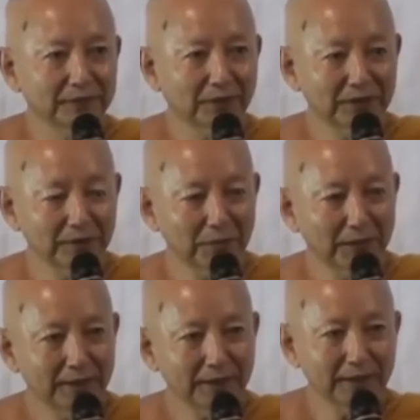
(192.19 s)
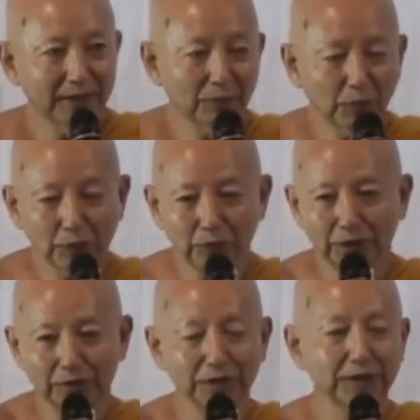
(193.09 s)
contemplating the Dhamma. When you
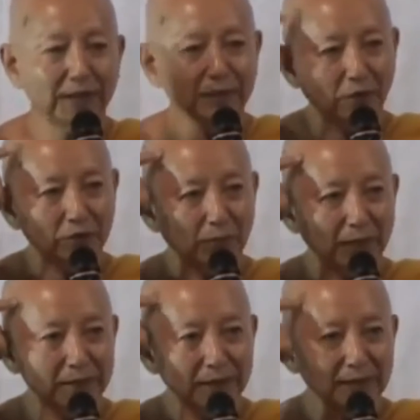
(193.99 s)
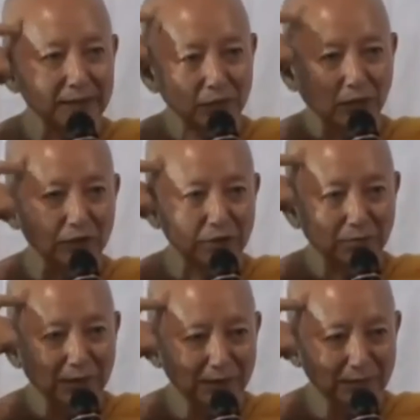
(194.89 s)
listen, you automatically
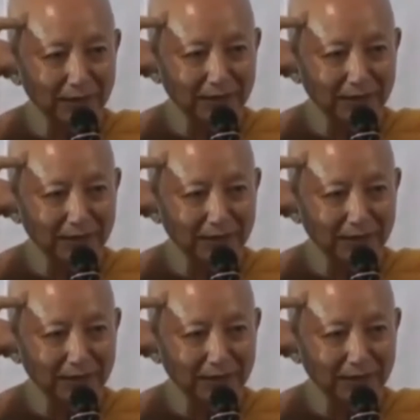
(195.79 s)
contemplate.